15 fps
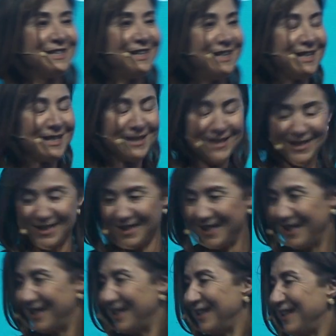dias,
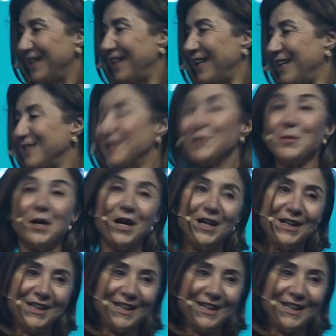and sabah al